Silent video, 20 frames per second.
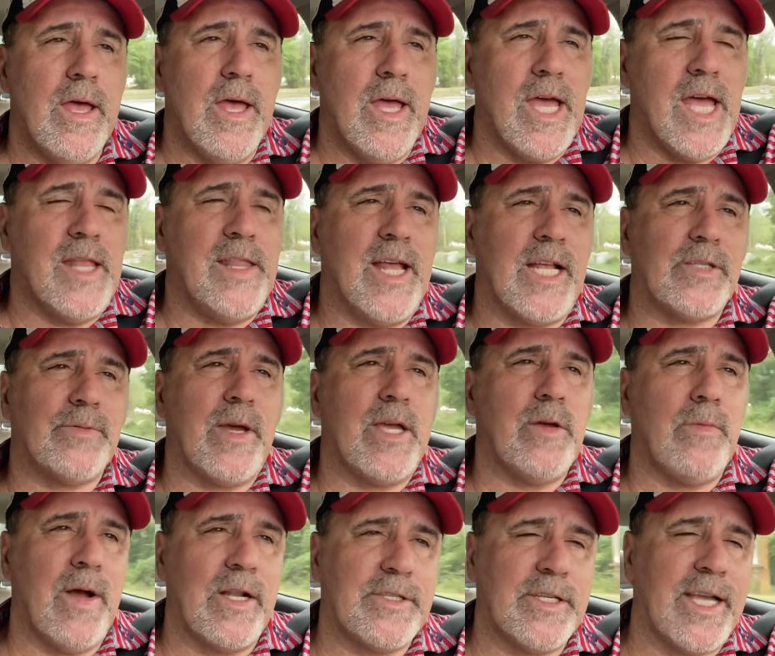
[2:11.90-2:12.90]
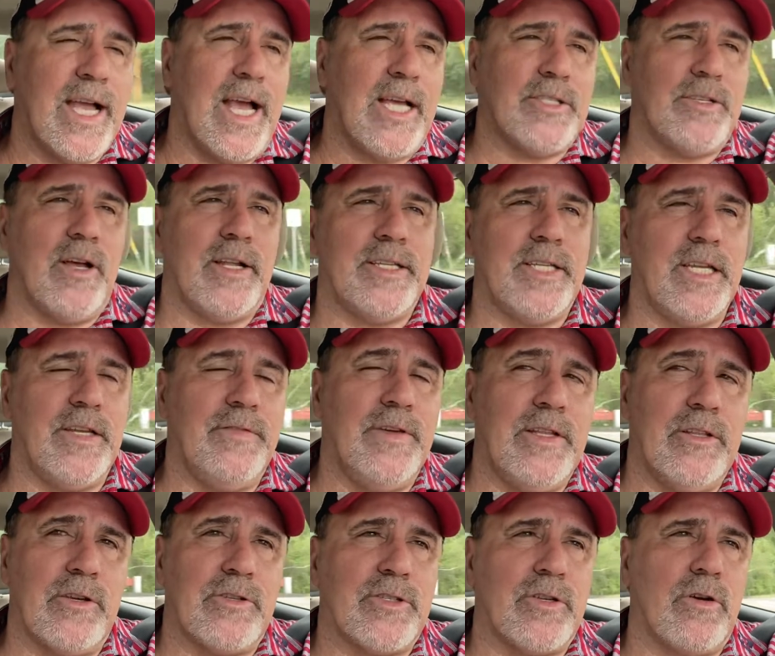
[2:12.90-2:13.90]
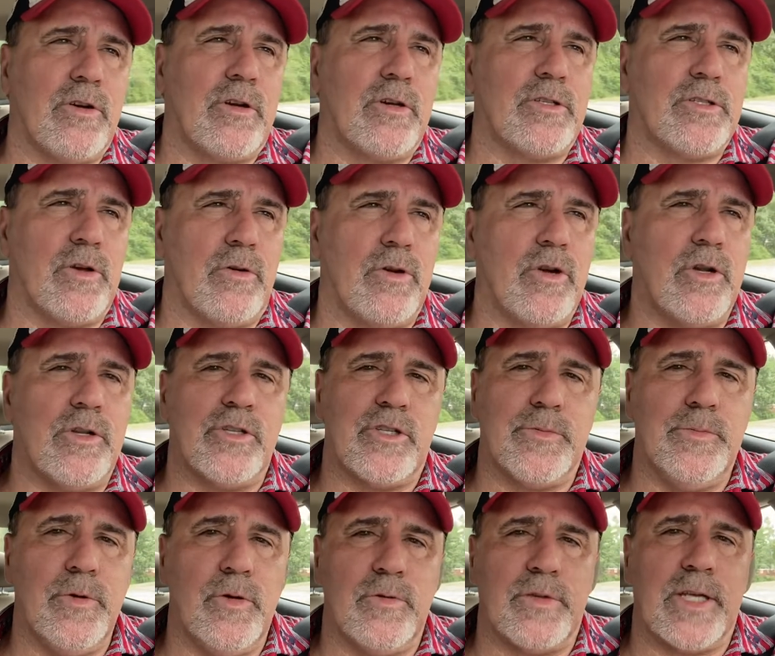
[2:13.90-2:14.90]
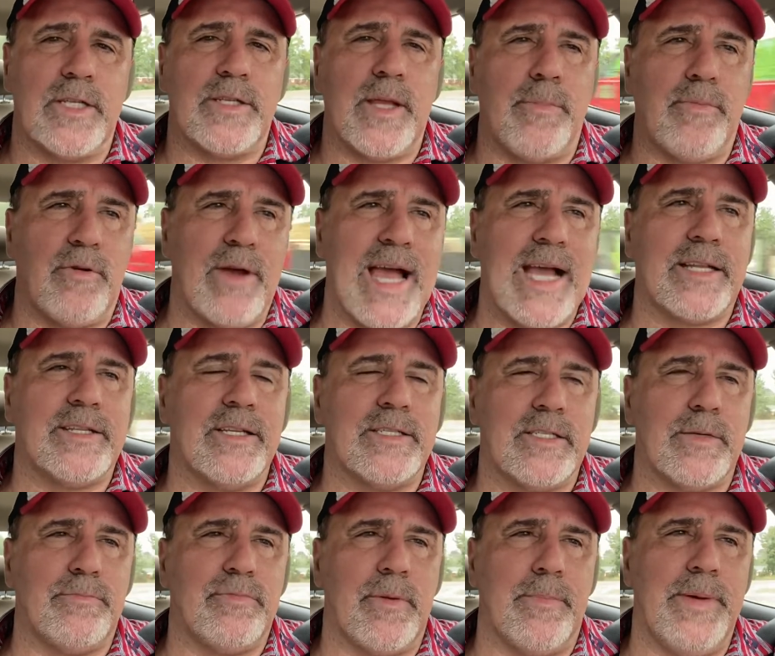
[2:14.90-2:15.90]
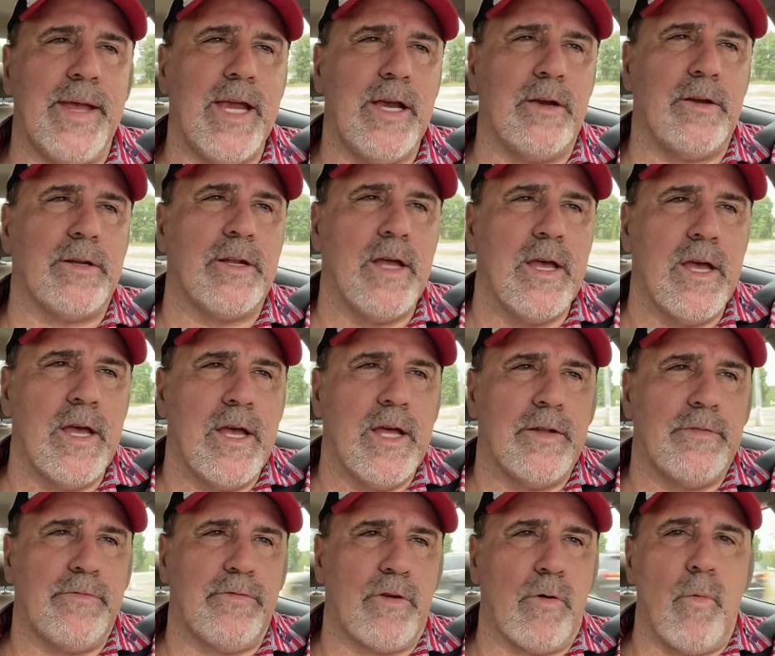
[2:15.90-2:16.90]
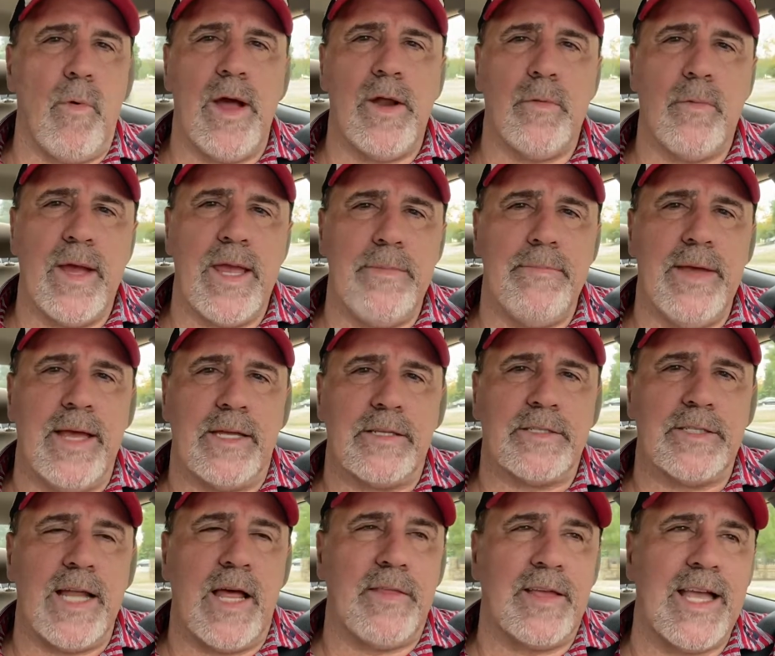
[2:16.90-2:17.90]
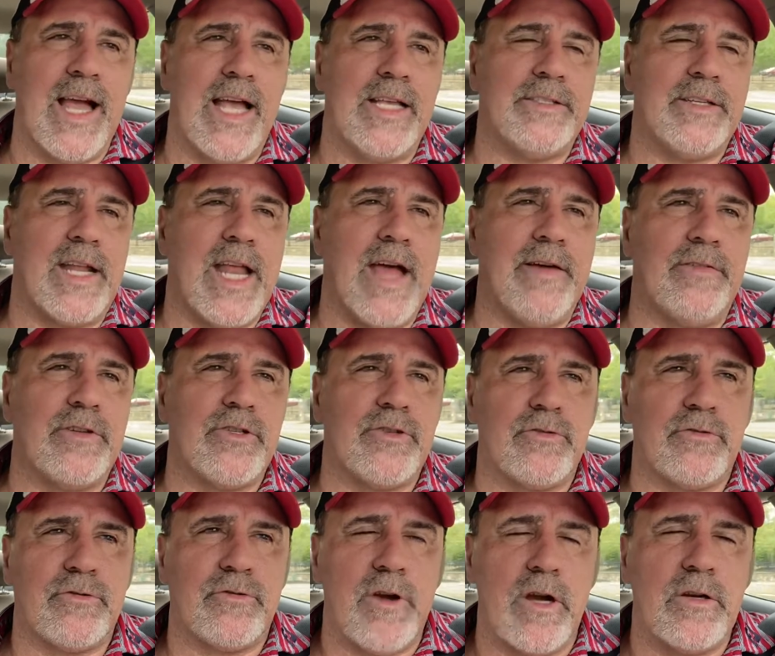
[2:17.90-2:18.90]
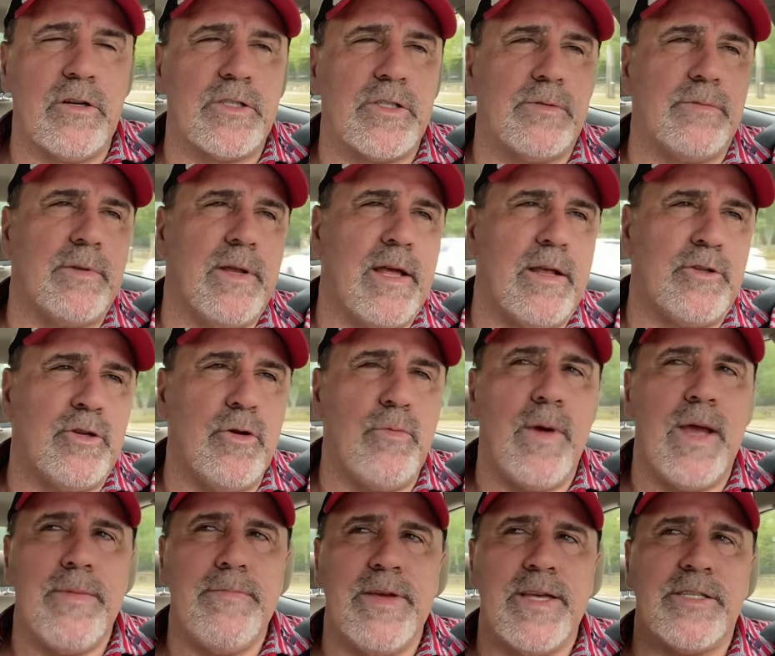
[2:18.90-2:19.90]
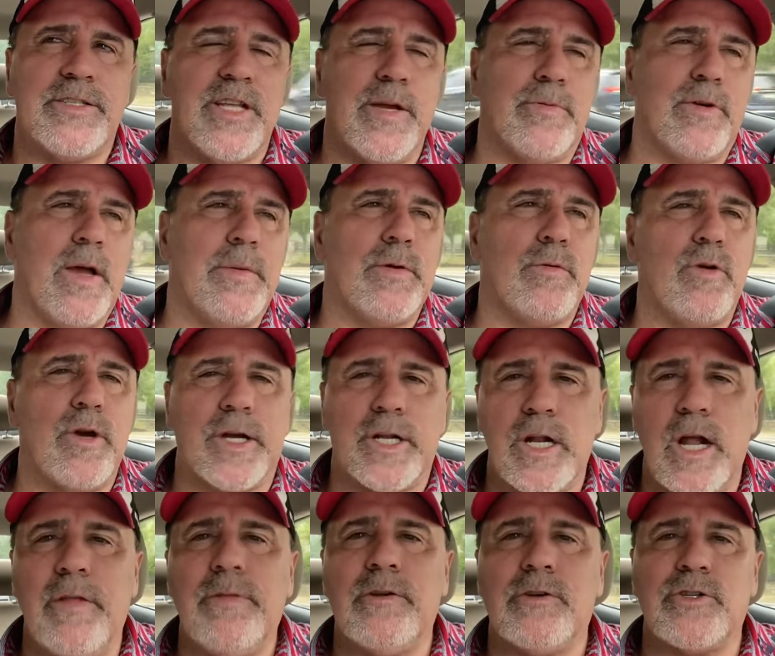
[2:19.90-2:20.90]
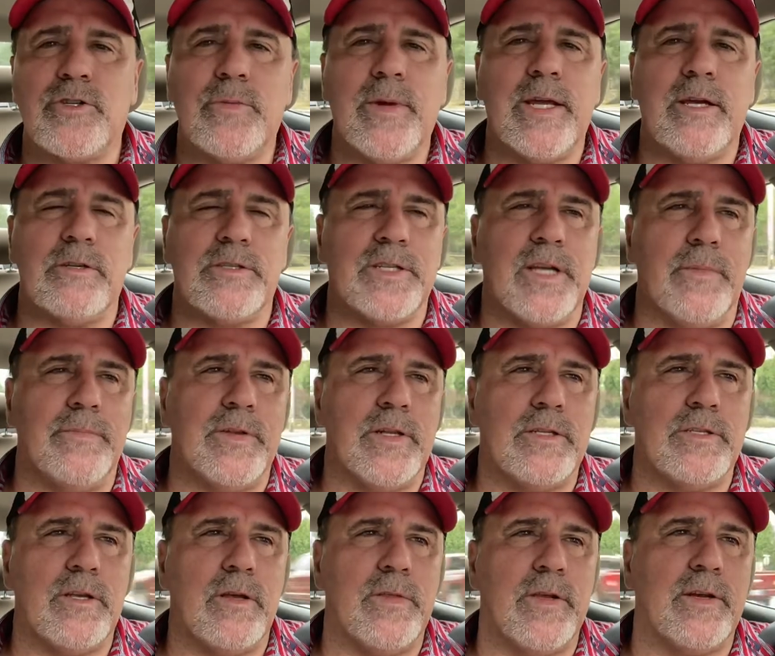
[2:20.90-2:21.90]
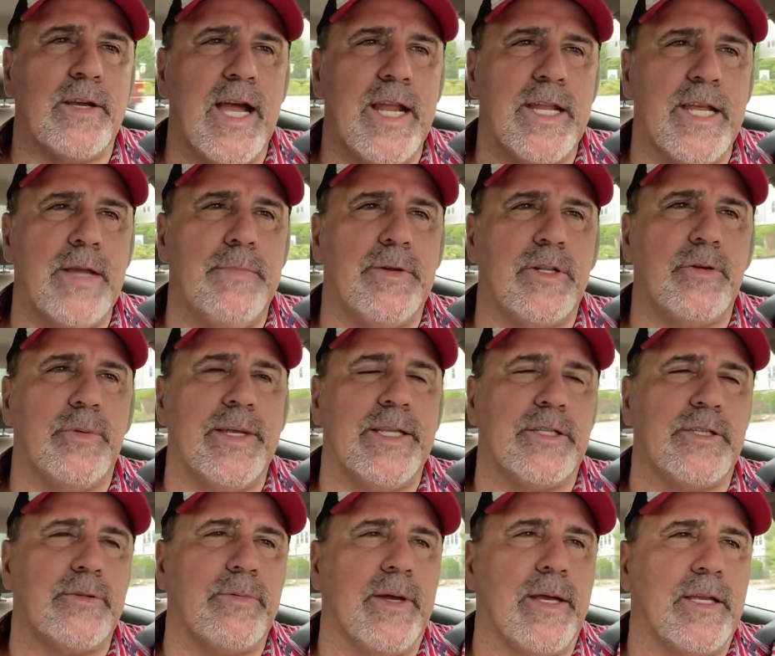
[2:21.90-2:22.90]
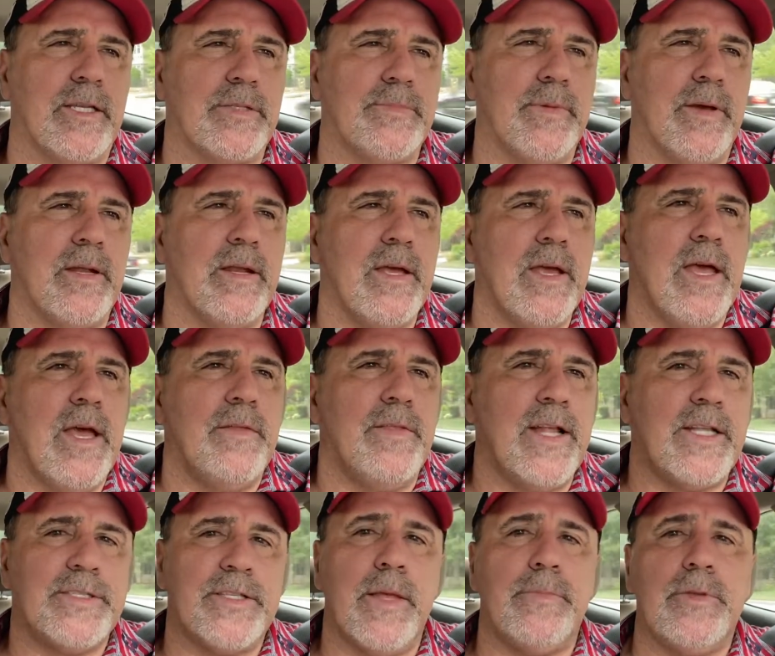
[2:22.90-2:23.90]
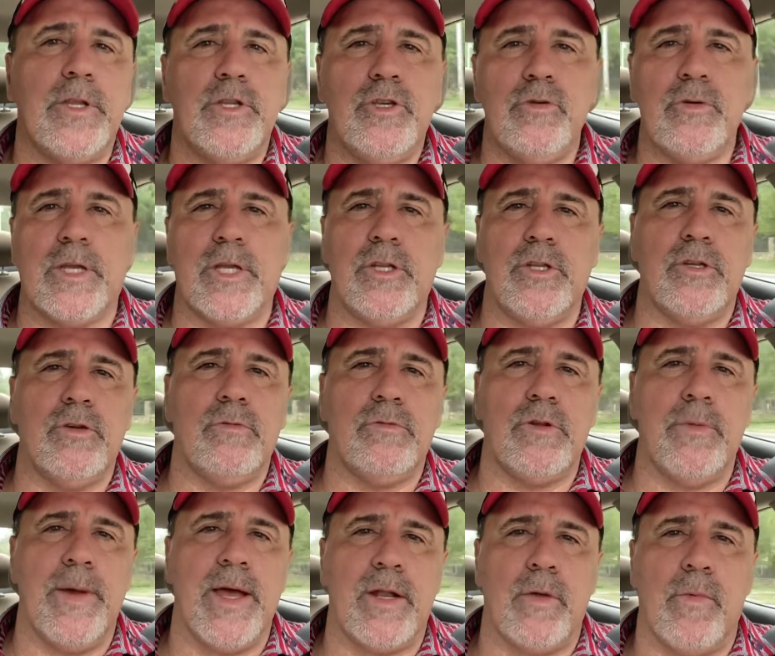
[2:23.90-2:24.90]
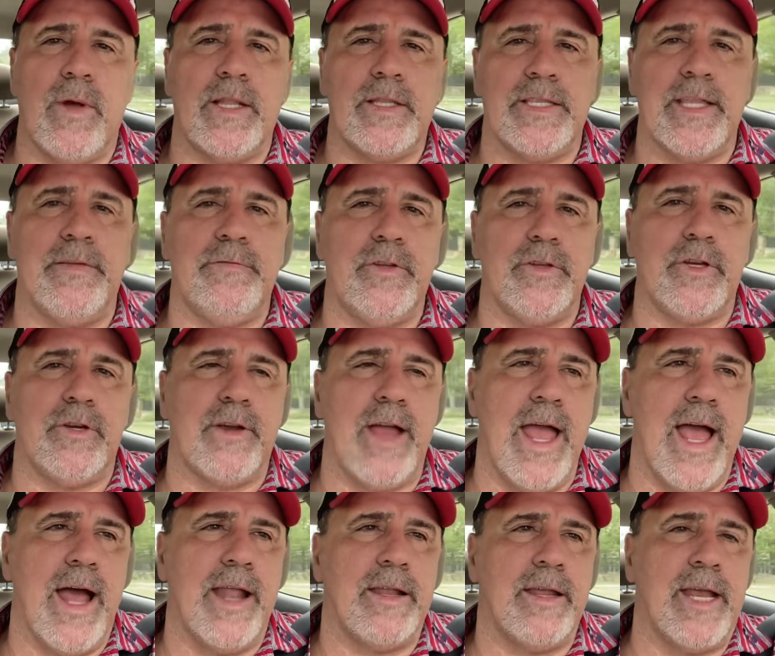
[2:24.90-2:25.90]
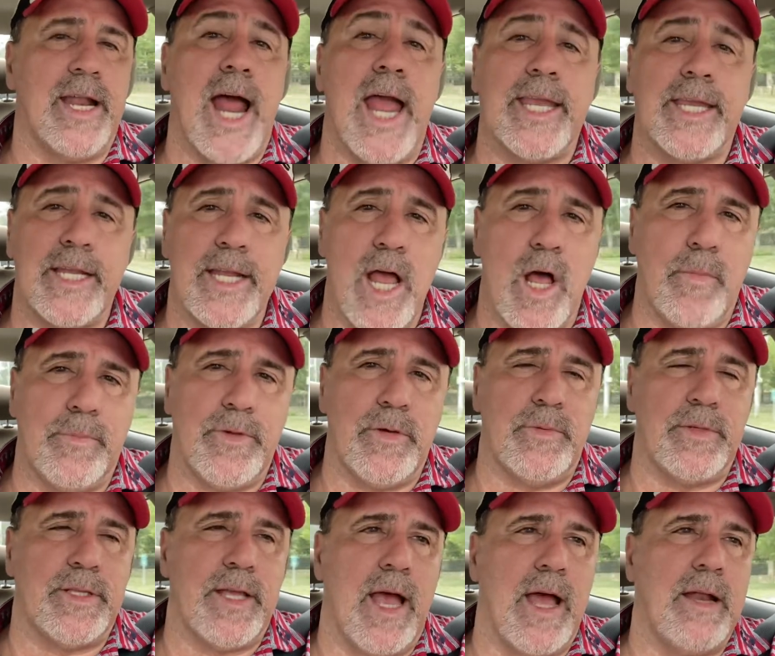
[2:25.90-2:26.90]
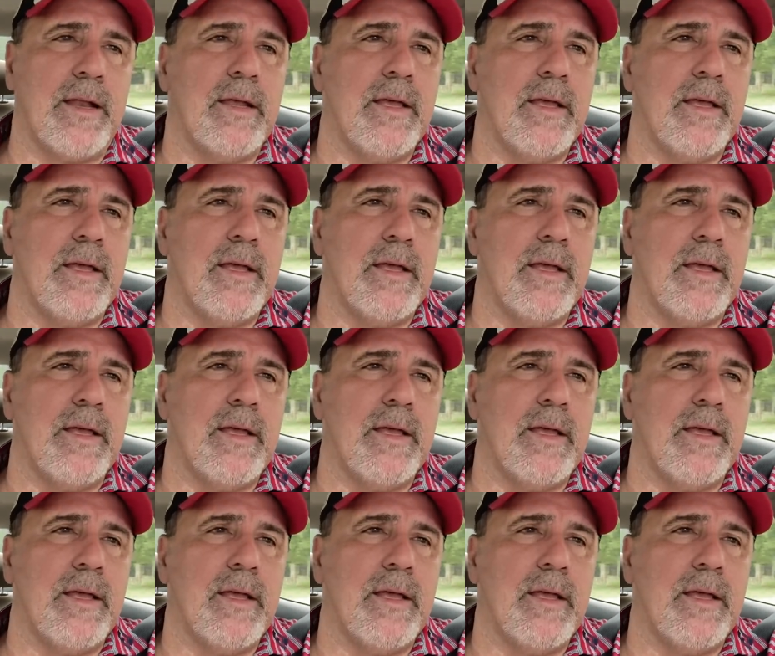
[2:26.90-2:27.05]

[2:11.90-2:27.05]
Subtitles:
And that's why you watch the guys on TV, they're so good and smooth, because they practice and prepare for a one-way miss. Now, the guys that are having struggles, two-way miss, they're probably working on their swing or something, so they're kind of in between swings. But that's something you can do no matter what level you're at, and I can help you with that.